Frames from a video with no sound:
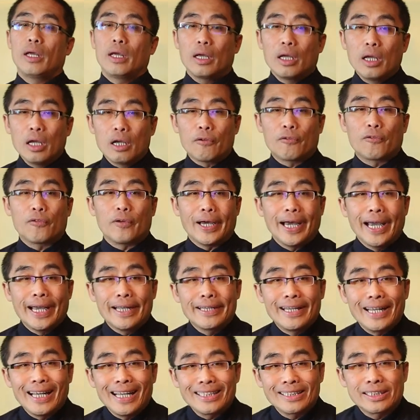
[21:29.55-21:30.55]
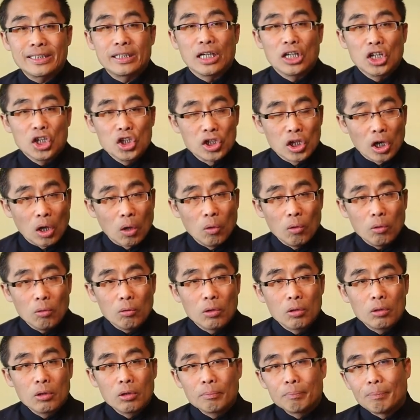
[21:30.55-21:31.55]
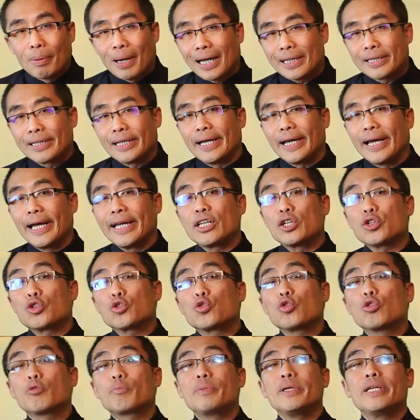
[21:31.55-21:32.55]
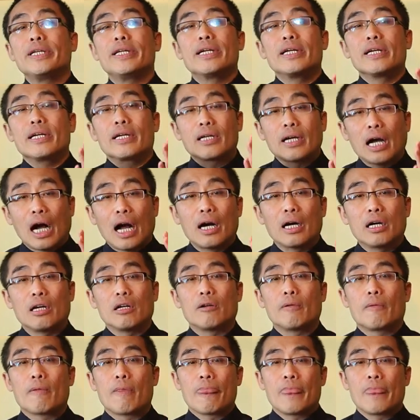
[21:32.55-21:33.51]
If it is Rou, but it should be Gang,